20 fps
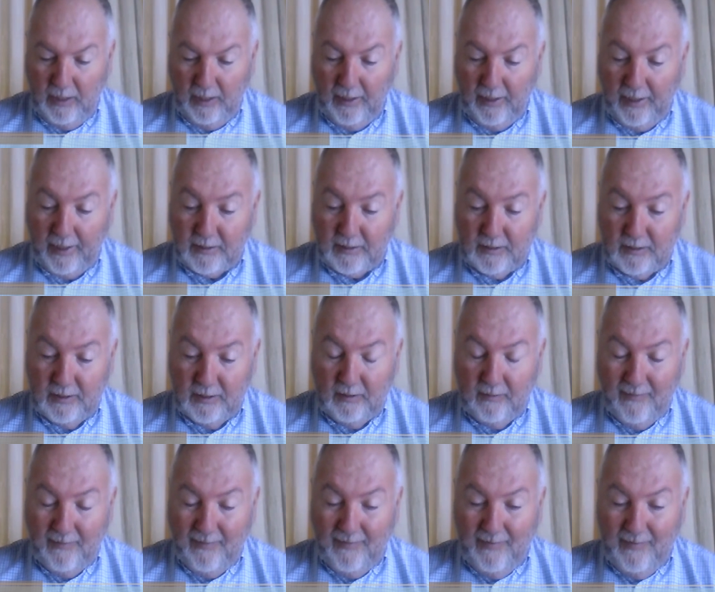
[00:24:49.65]
And actually,
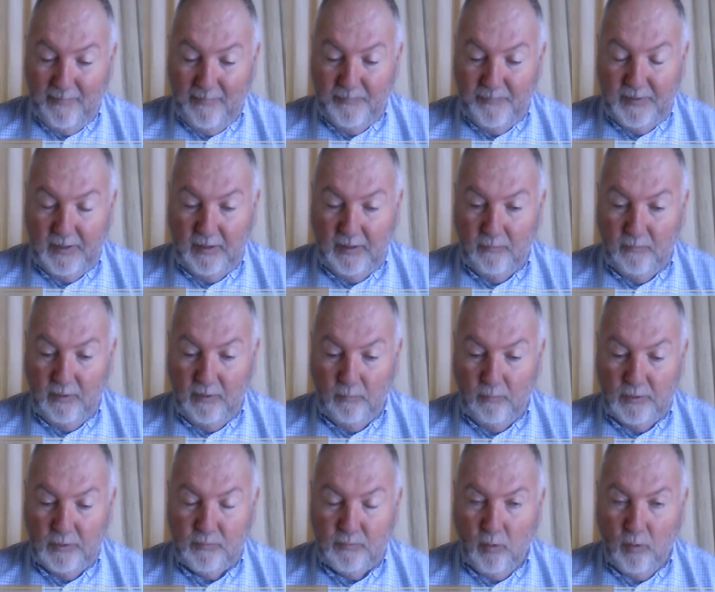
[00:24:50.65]
it
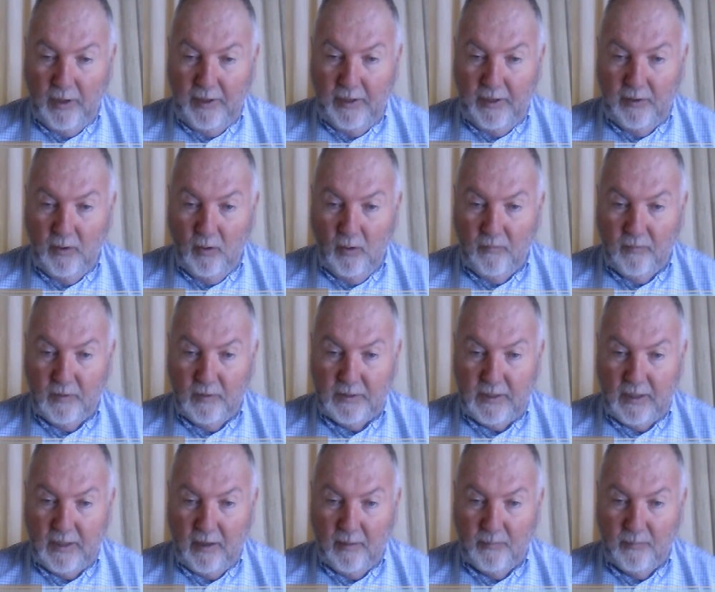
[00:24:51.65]
was won in
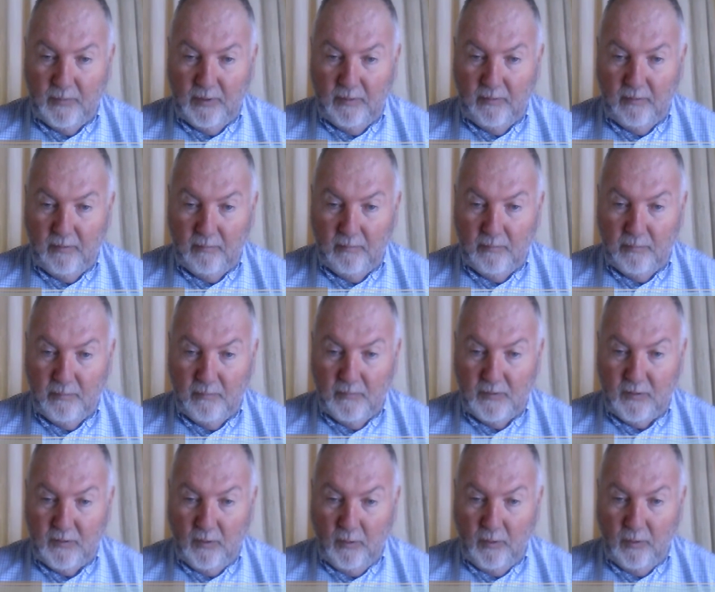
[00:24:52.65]
overtime.
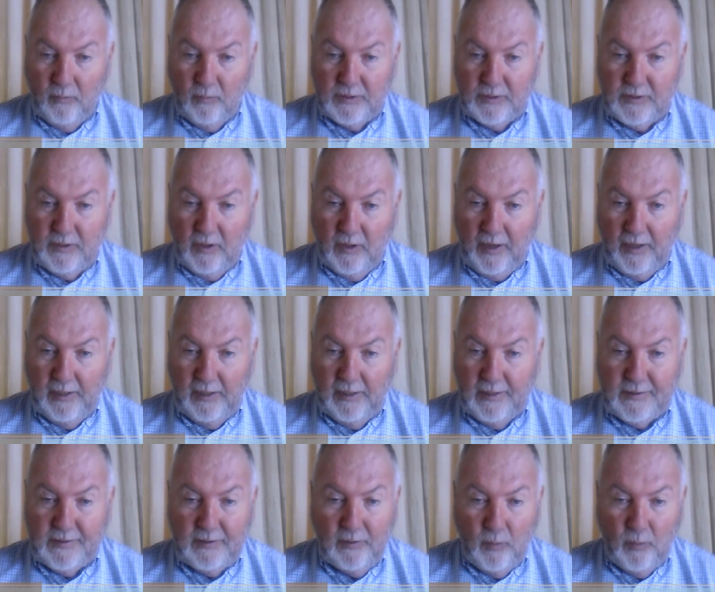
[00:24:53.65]
So it was not an
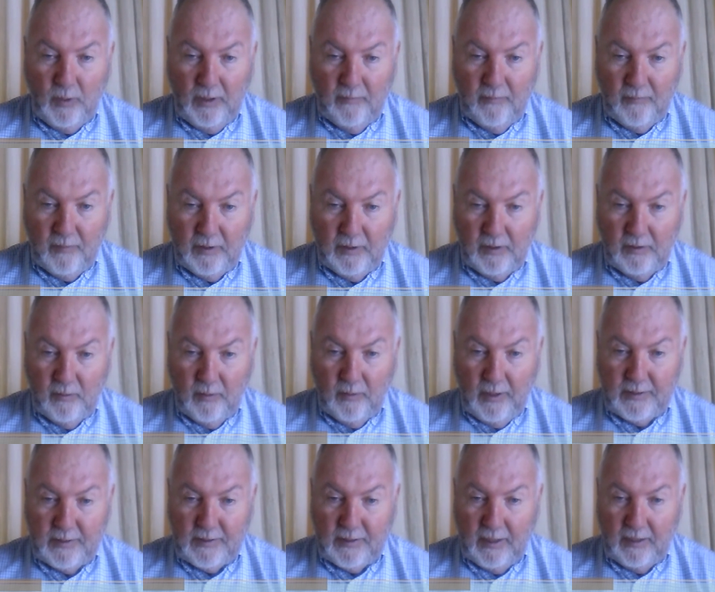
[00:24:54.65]
easy win for the
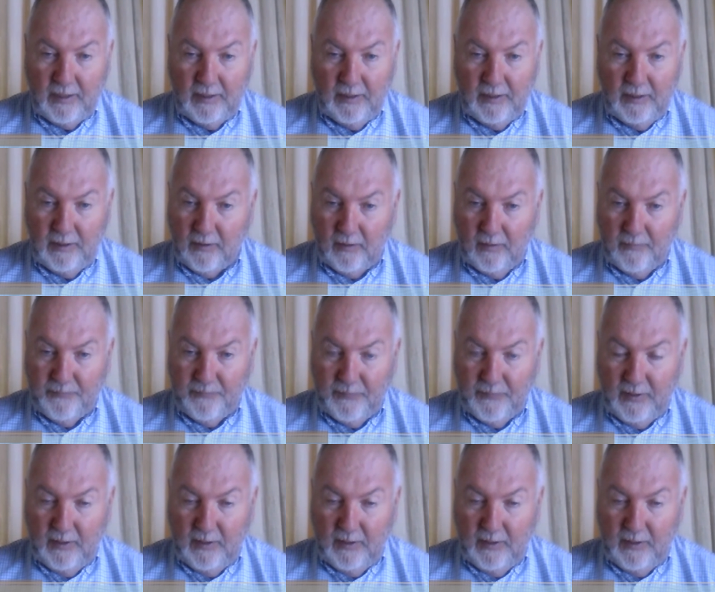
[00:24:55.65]
USA either.